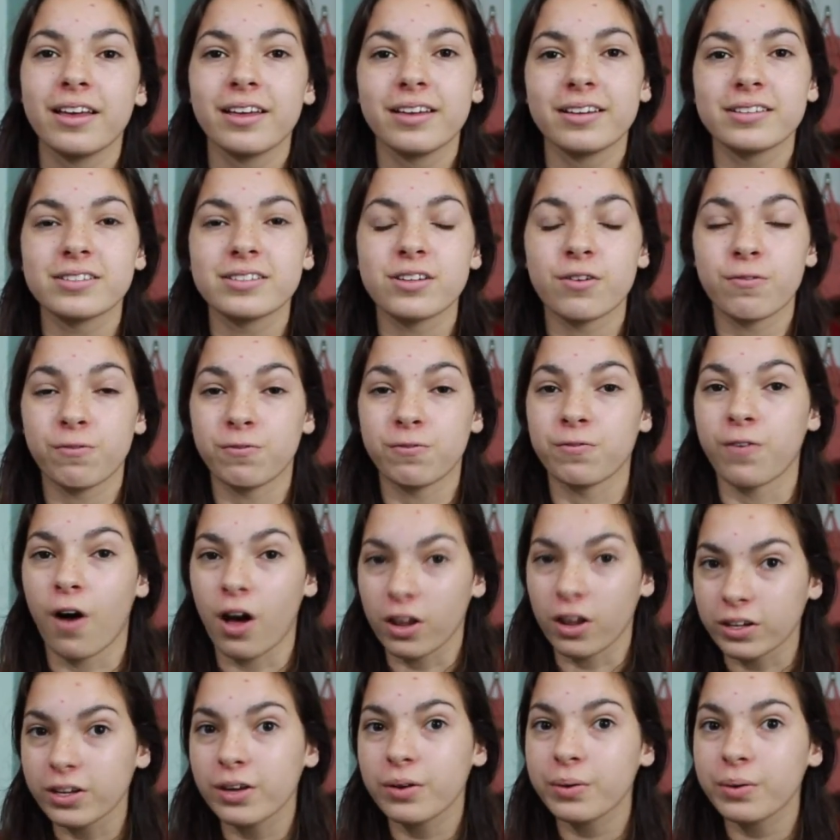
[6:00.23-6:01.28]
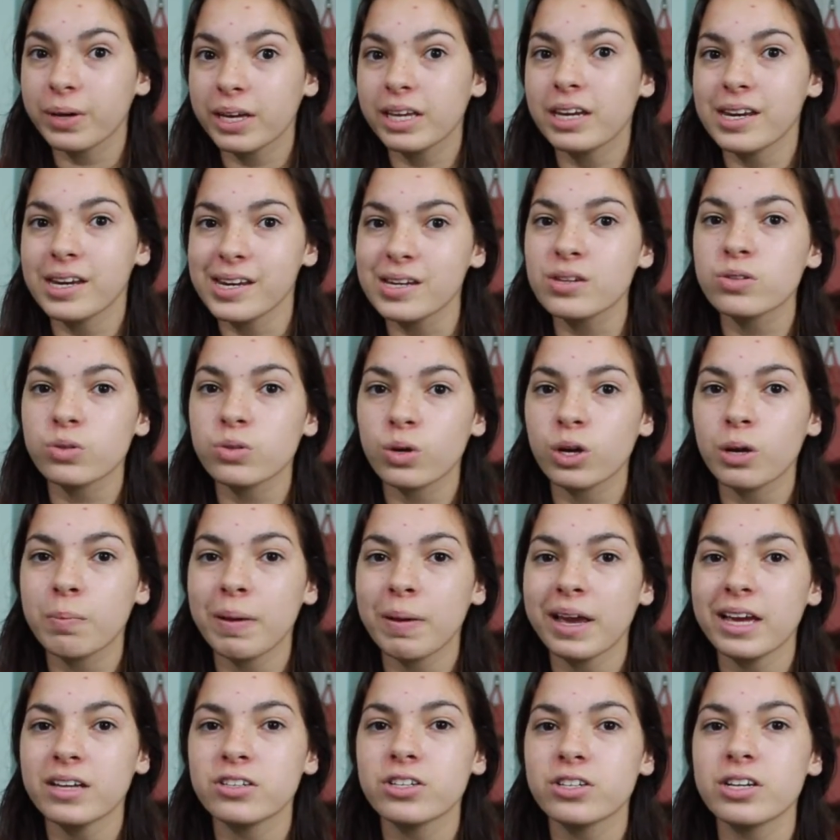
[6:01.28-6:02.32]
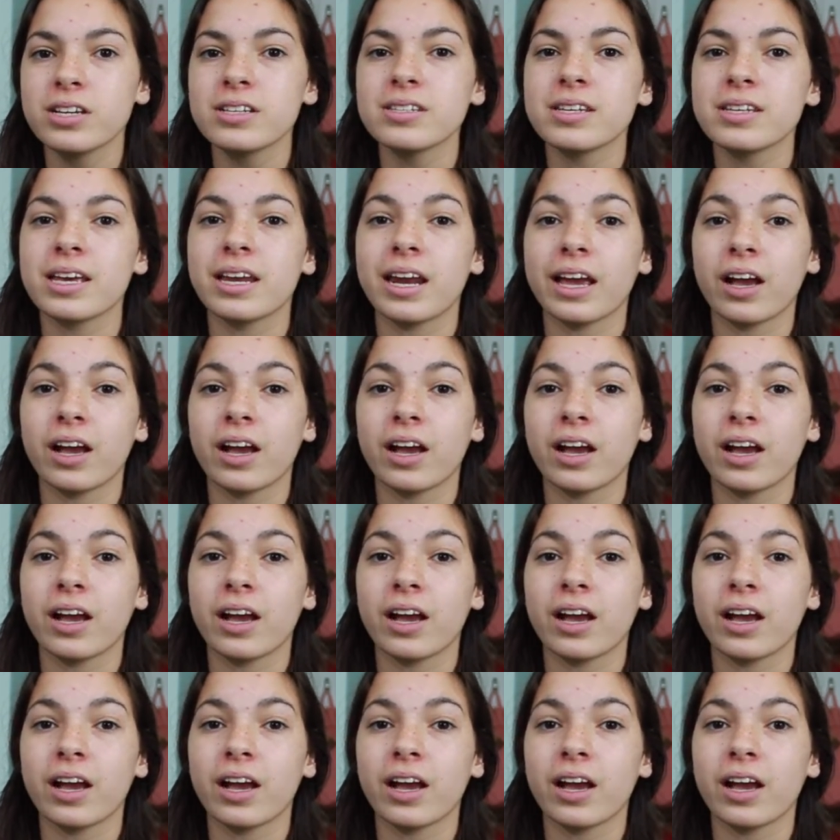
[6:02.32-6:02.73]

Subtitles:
to follow eating disorder pages, and I